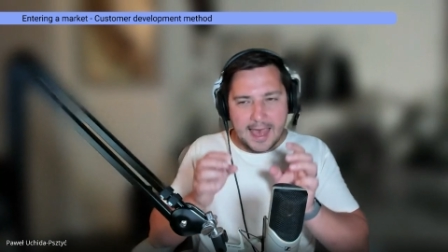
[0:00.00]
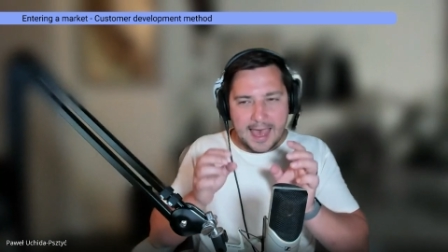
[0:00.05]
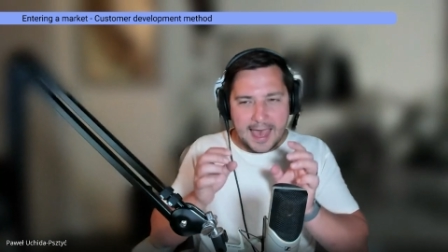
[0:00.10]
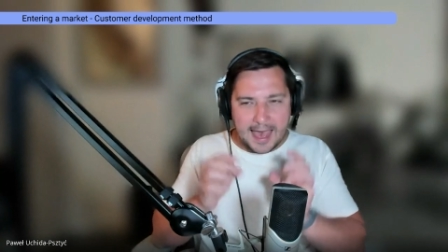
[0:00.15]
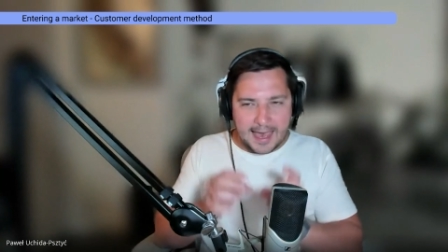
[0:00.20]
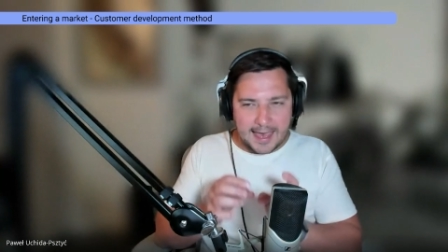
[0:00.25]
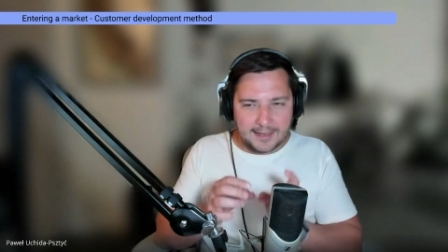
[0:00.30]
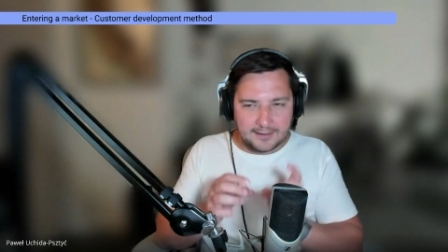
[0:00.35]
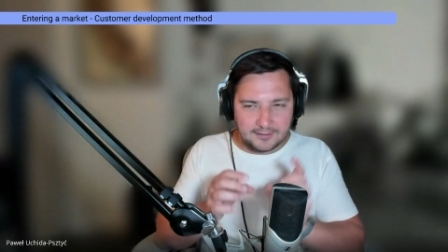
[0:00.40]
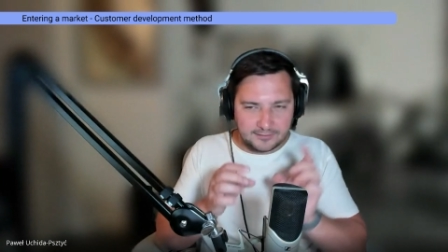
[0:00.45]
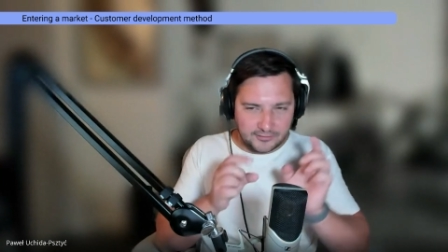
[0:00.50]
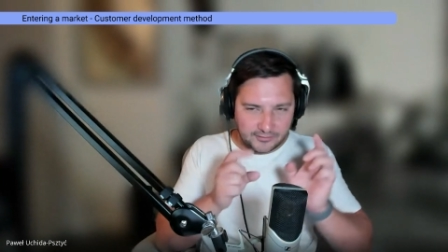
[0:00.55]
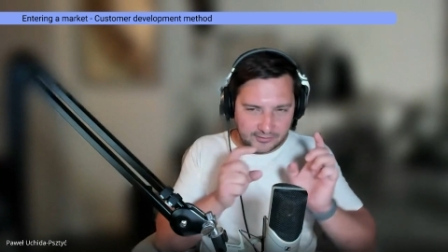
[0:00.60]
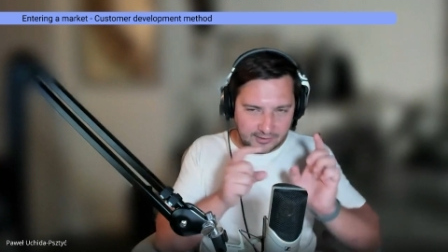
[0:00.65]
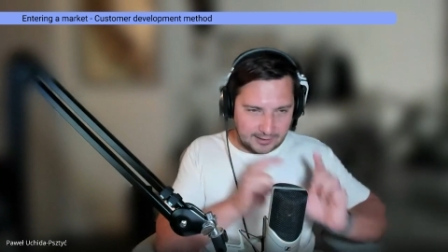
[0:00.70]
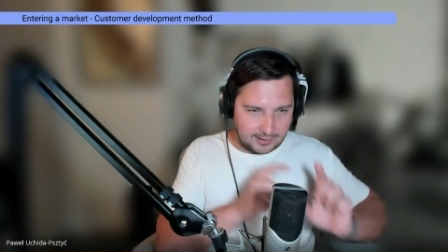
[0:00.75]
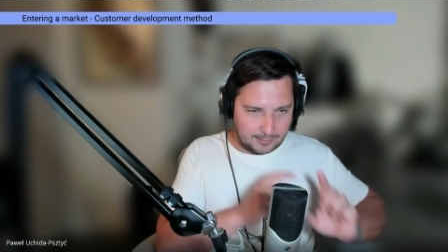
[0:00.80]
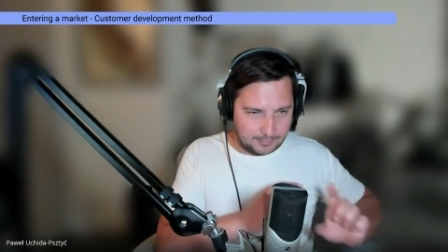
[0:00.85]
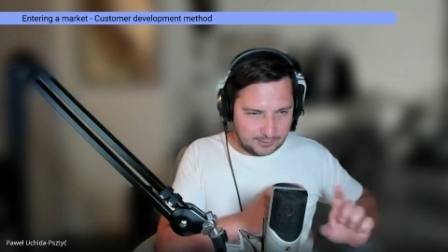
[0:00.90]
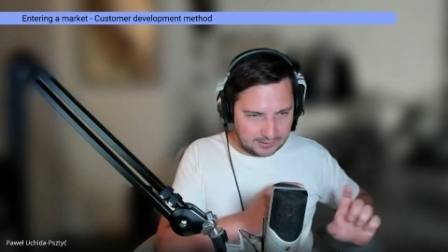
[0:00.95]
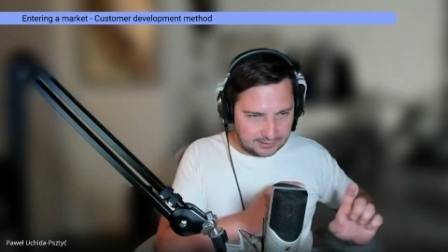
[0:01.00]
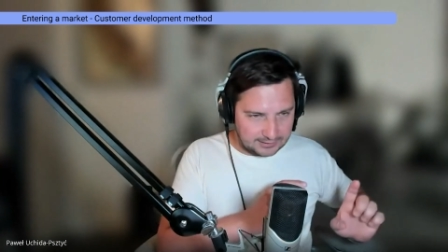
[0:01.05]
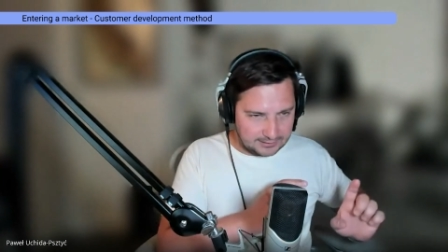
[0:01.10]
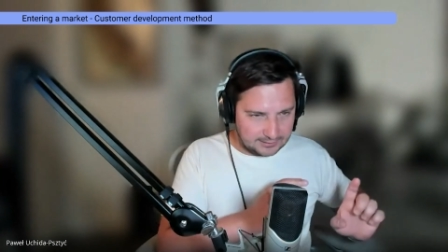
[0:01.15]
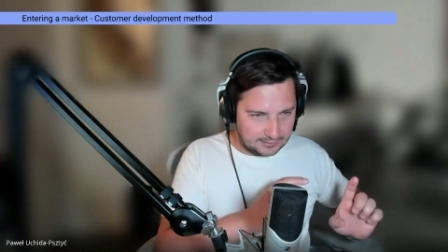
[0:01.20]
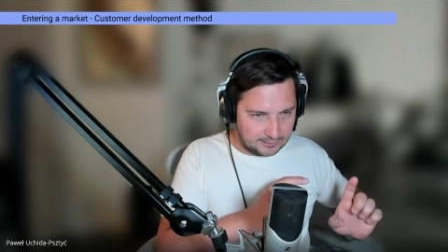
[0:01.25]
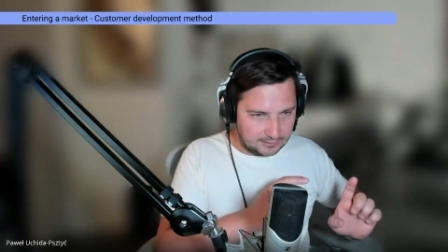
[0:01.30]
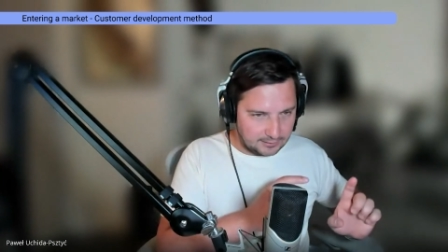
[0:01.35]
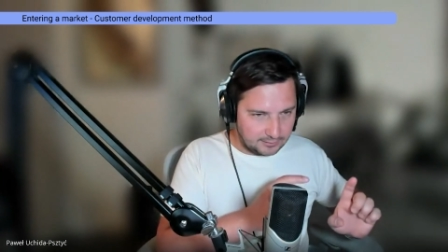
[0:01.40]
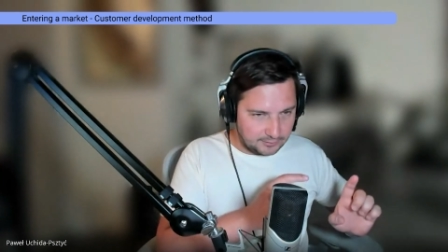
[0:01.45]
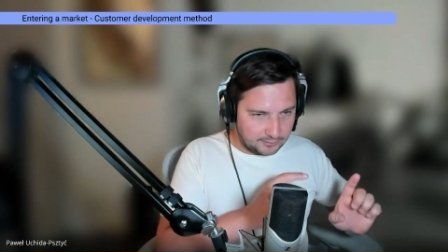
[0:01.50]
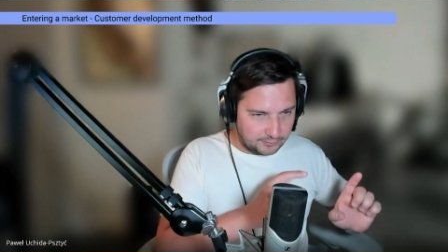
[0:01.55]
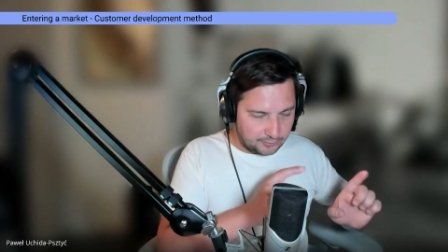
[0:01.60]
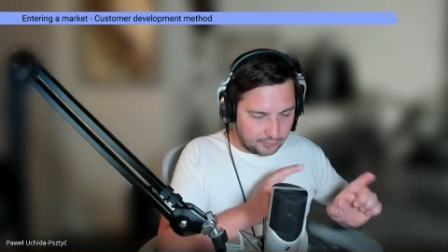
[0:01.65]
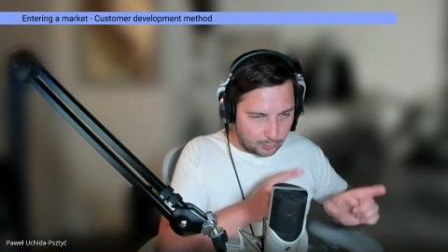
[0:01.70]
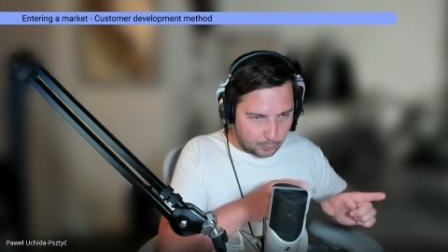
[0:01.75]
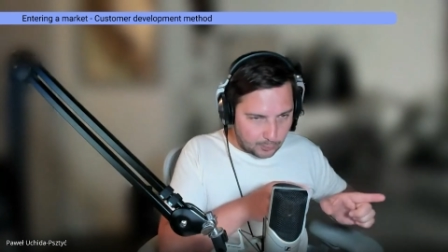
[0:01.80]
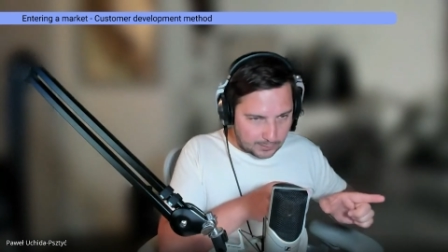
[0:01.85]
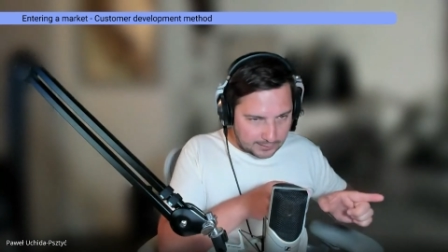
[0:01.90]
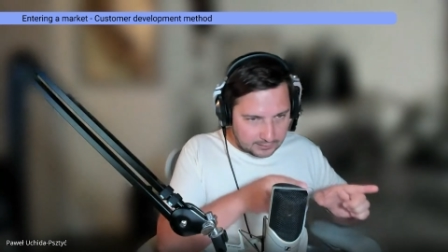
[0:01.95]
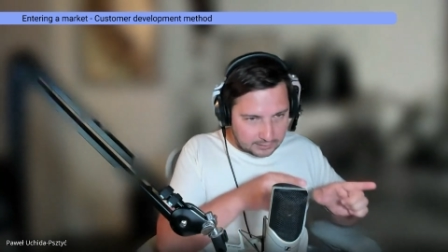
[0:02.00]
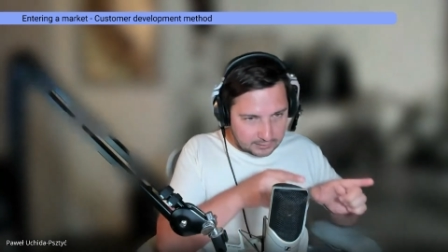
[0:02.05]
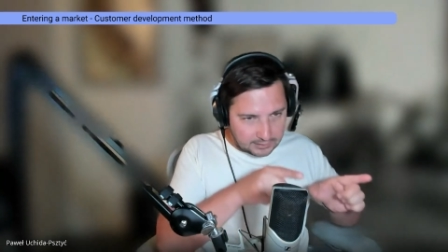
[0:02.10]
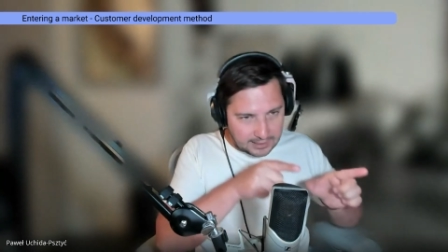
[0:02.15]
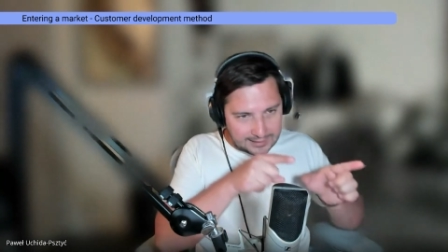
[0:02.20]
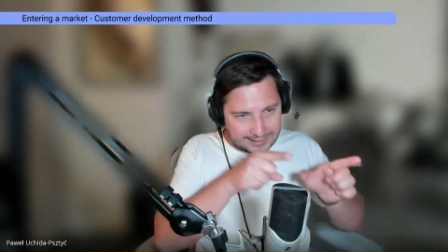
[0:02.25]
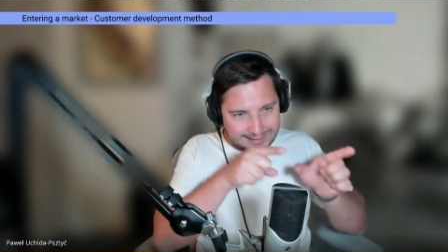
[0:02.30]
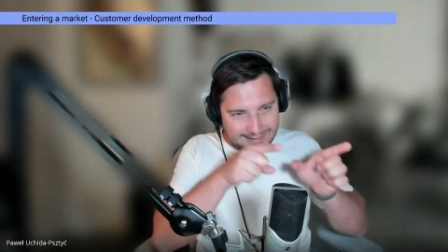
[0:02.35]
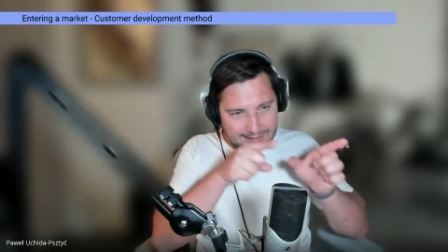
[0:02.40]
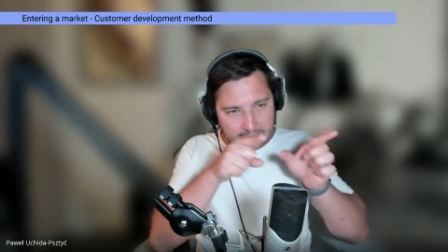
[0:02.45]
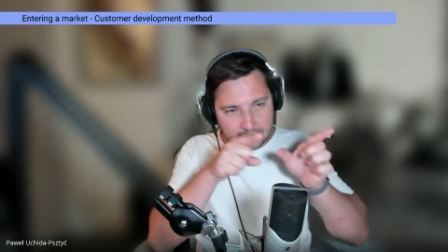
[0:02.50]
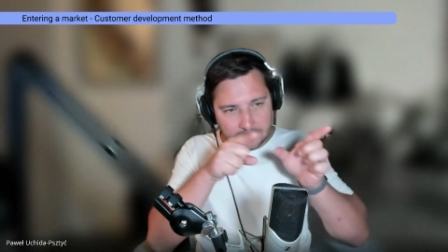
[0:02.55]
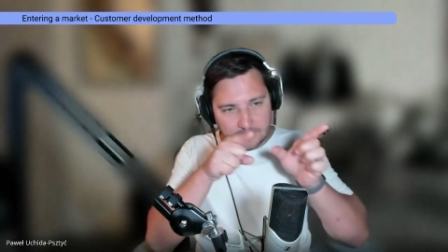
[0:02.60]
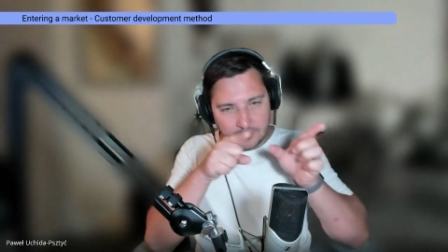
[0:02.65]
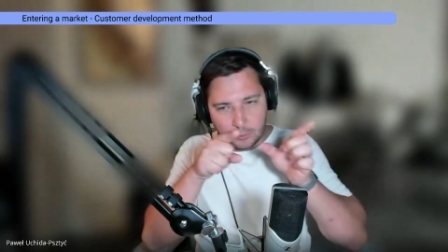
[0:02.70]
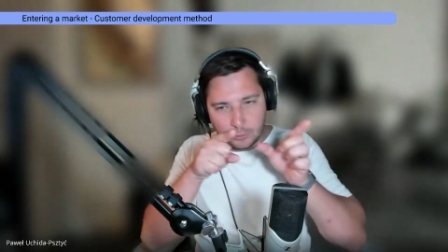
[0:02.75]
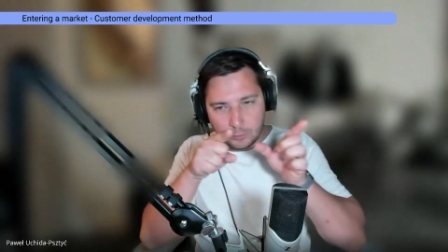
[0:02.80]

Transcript: and scalability. So whether I can